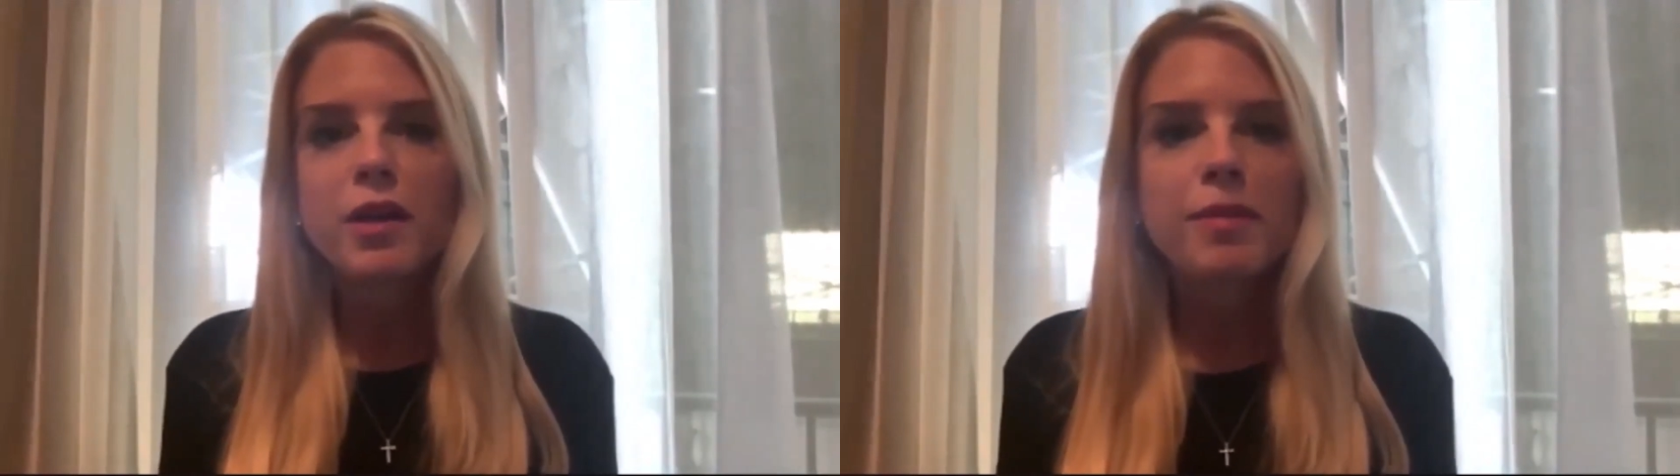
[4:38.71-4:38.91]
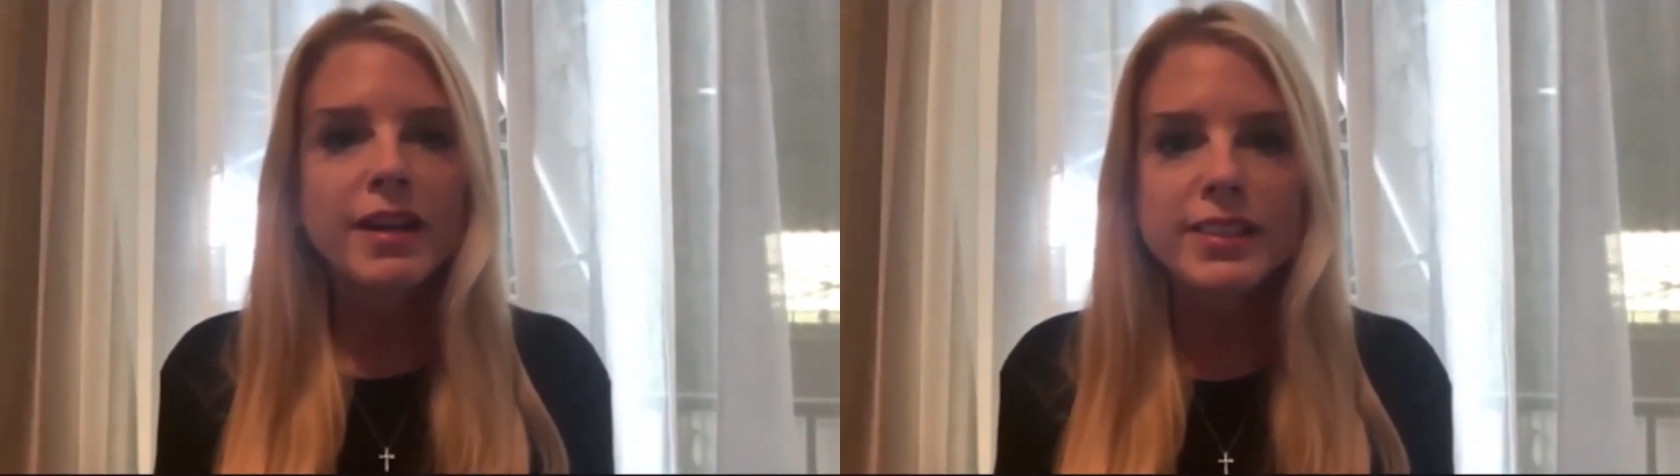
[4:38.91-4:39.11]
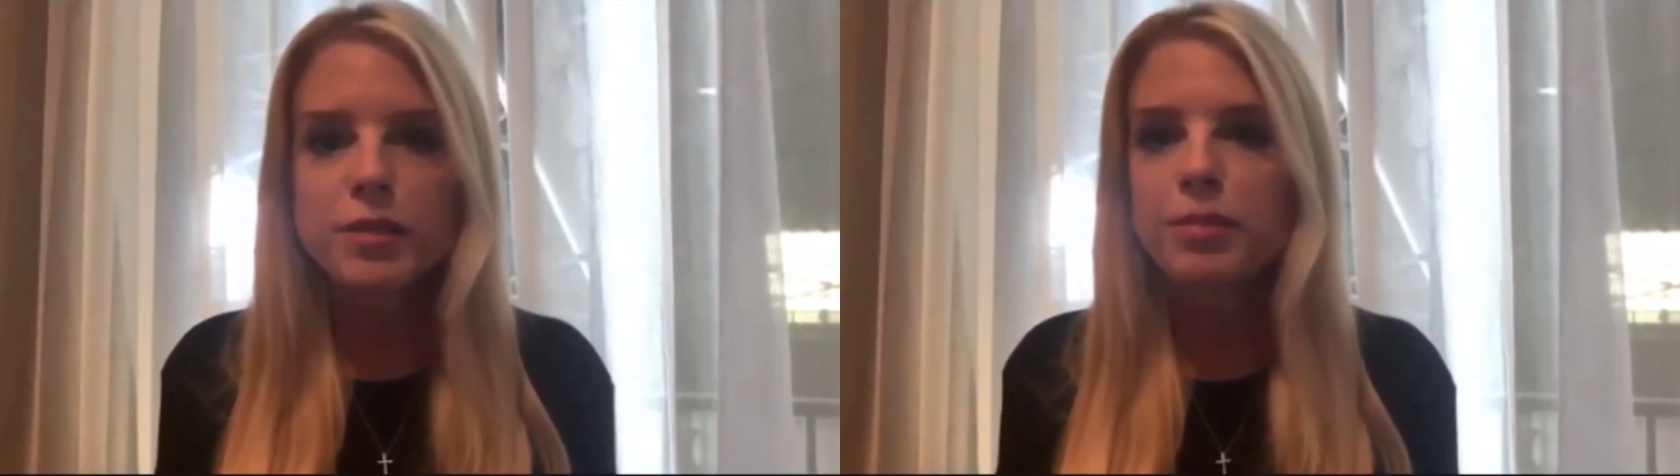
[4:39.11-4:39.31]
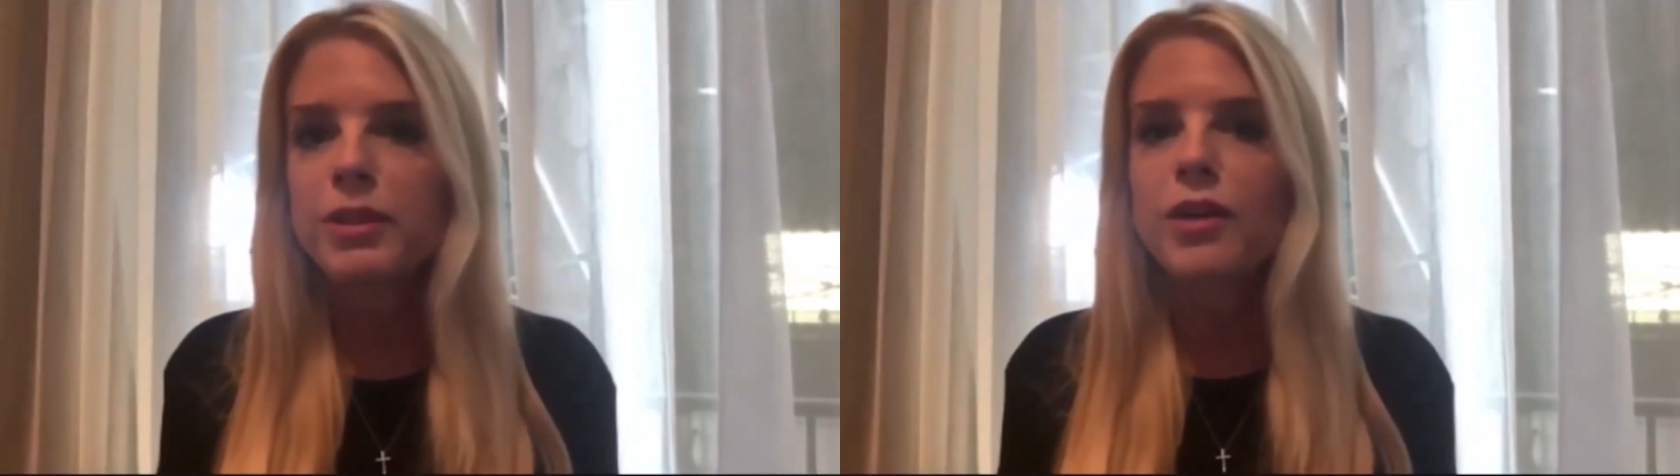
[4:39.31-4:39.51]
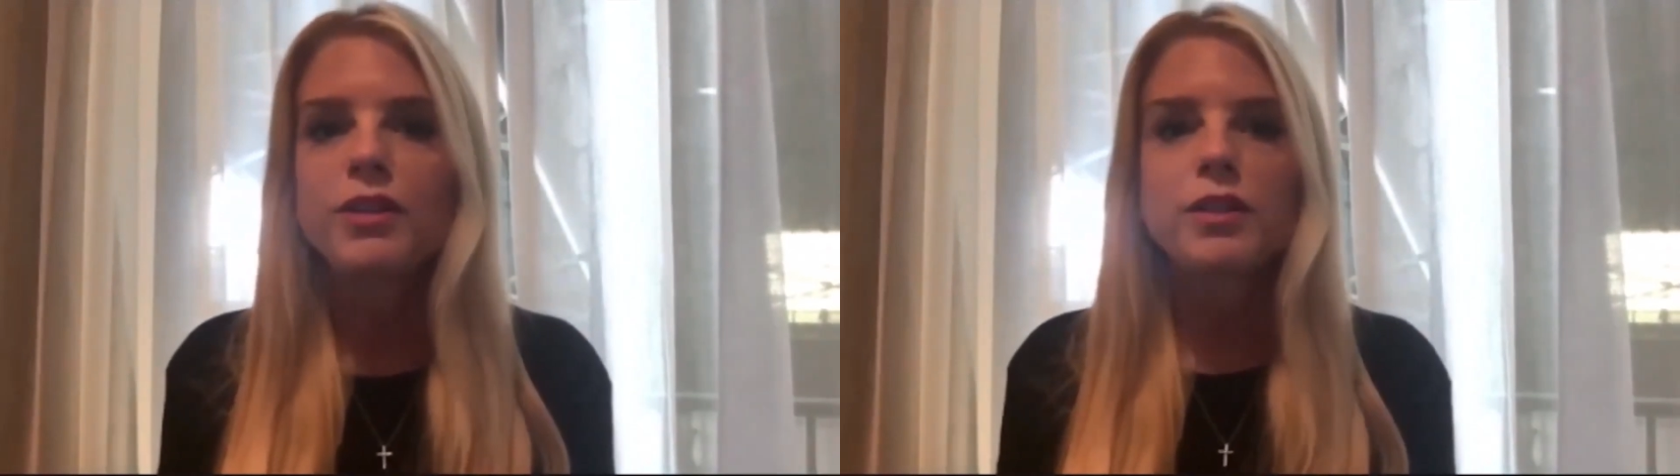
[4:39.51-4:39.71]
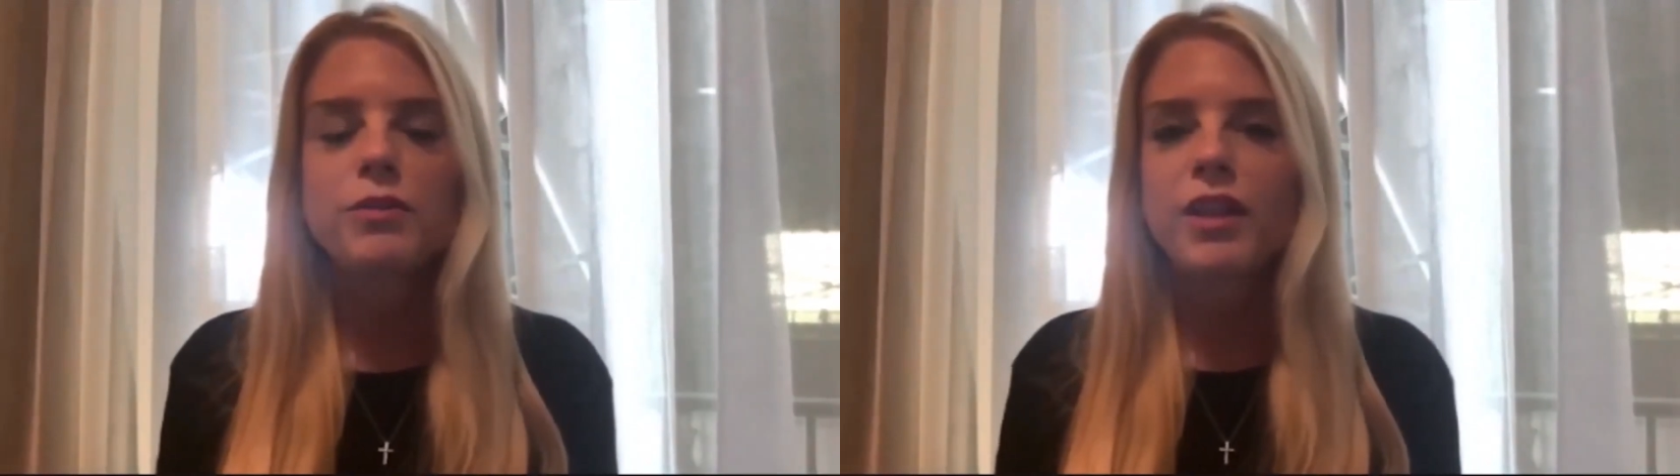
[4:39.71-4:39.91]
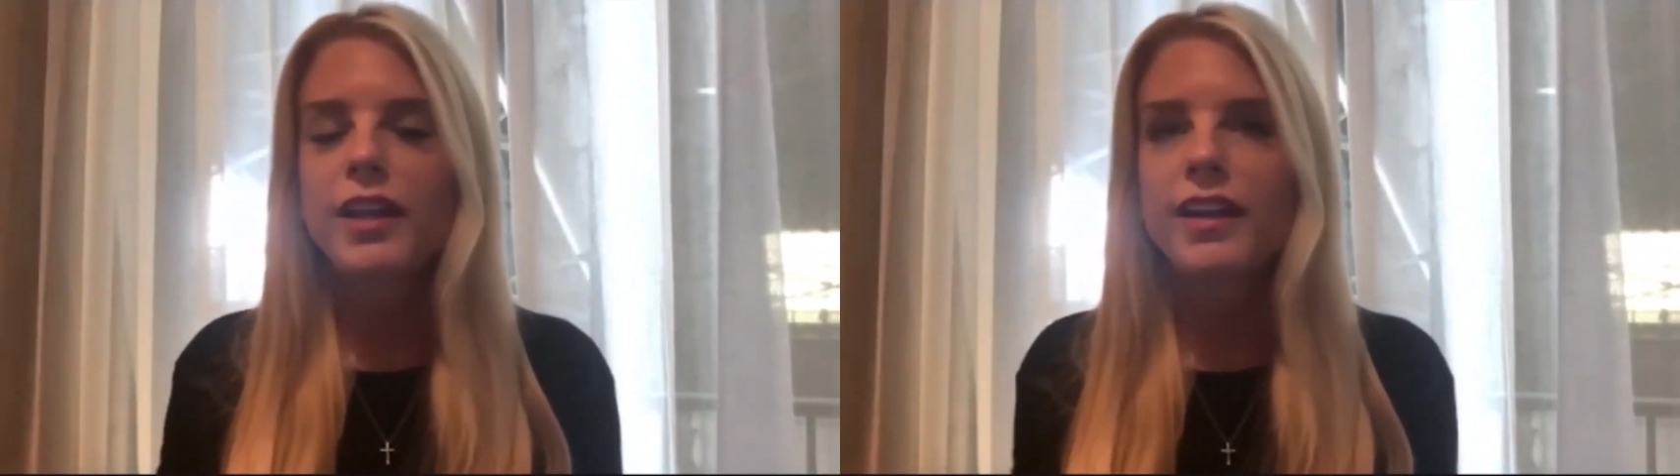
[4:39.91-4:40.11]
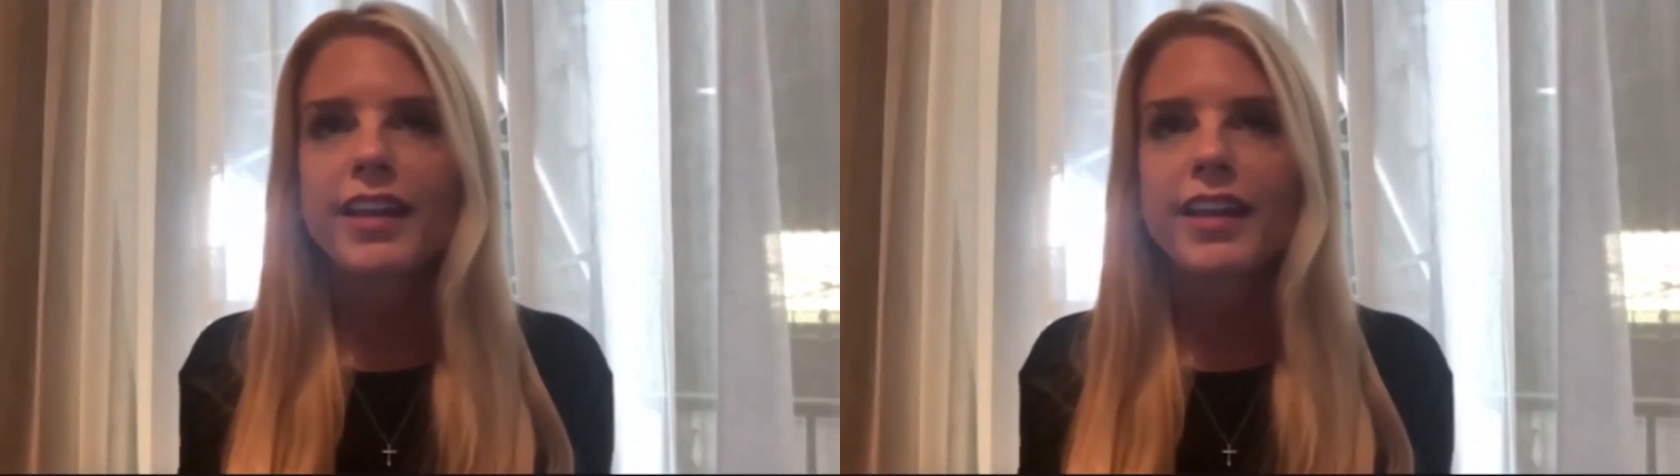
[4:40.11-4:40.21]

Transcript: Pat Cipollone, and we're like,